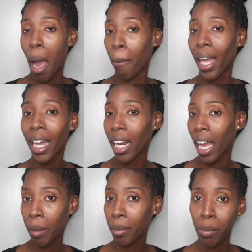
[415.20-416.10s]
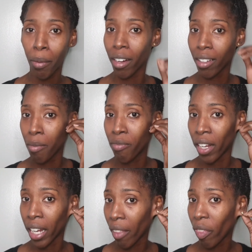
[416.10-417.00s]
I'm not gonna hype this product up
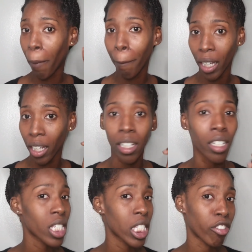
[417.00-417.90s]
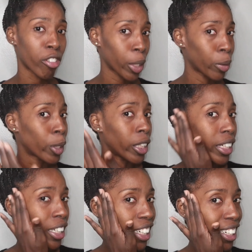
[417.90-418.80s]
for nothing, but it's real
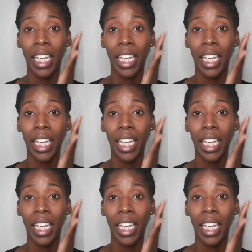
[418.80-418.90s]
good.